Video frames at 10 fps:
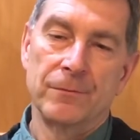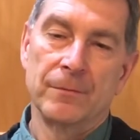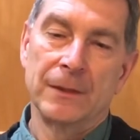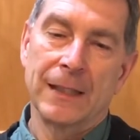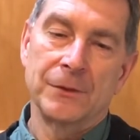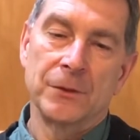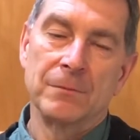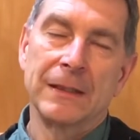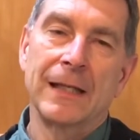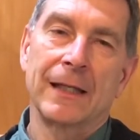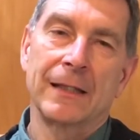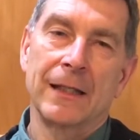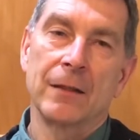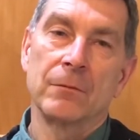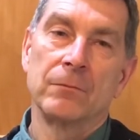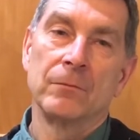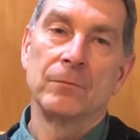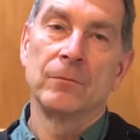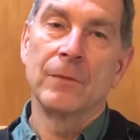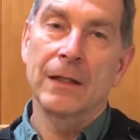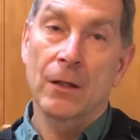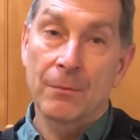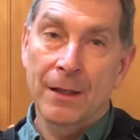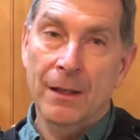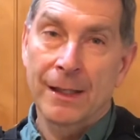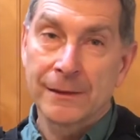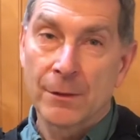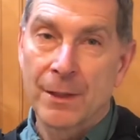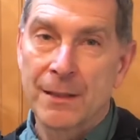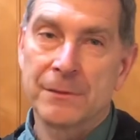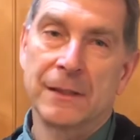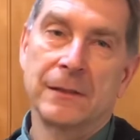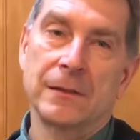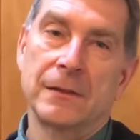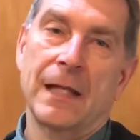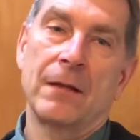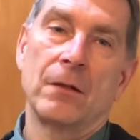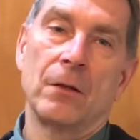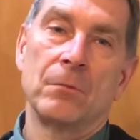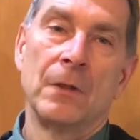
but that should be taken care of by the home HOA since it's a townhome.